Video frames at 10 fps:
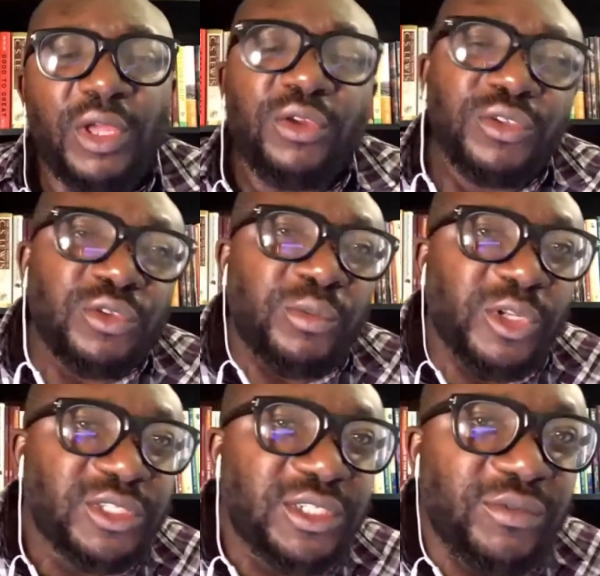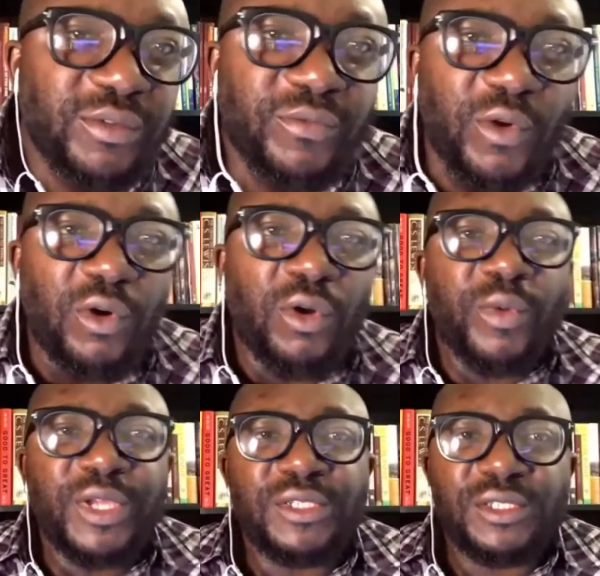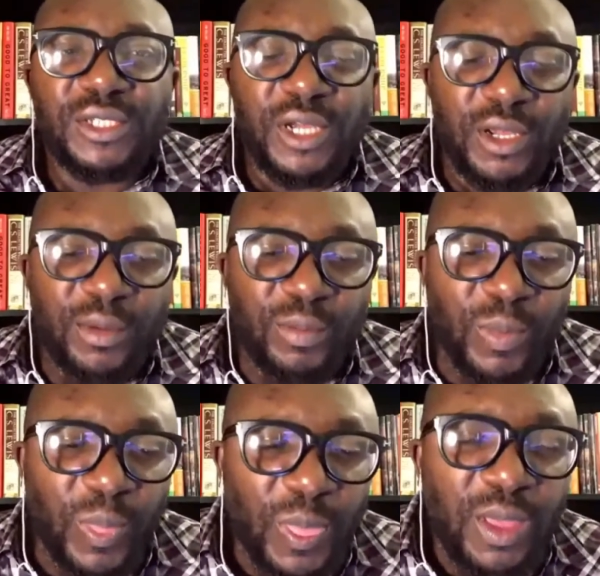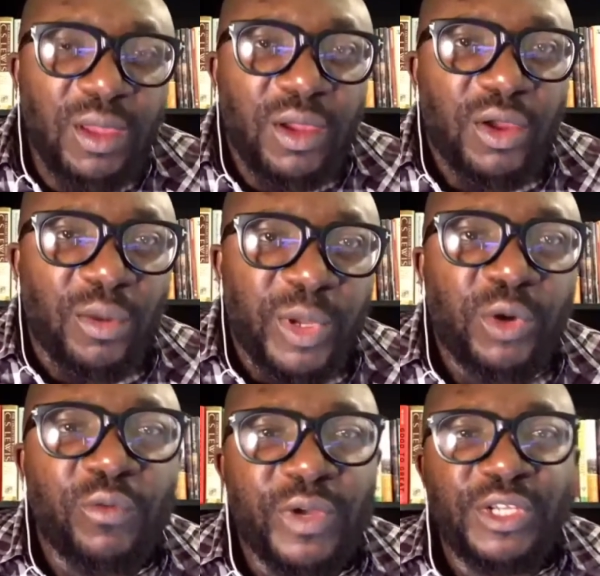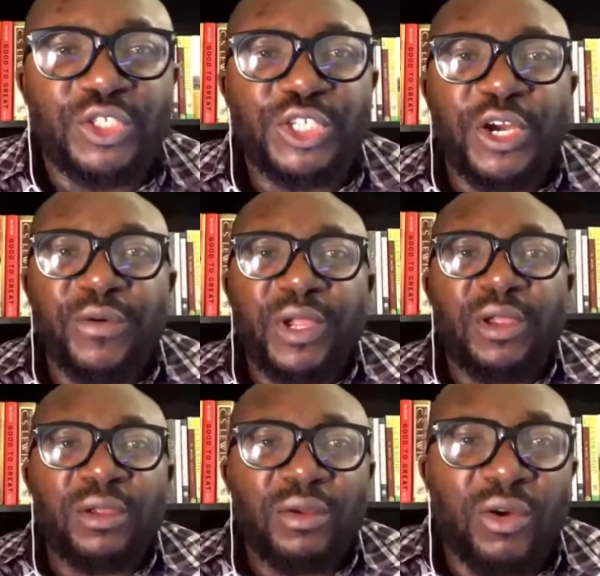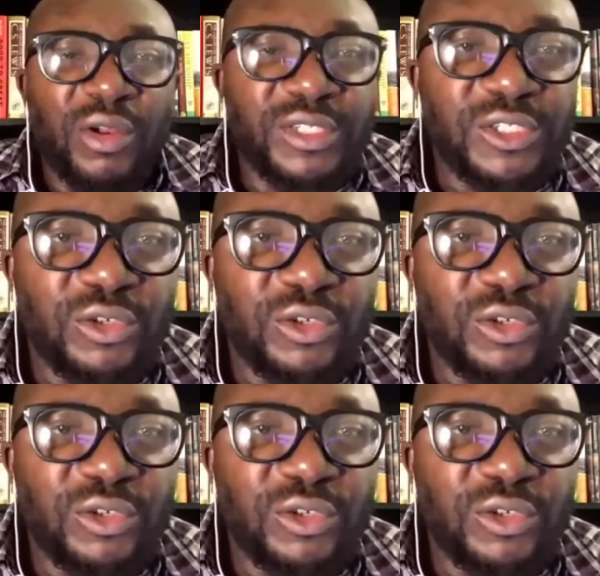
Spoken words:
Thank you so much, Stephen, for always coming over and sharing all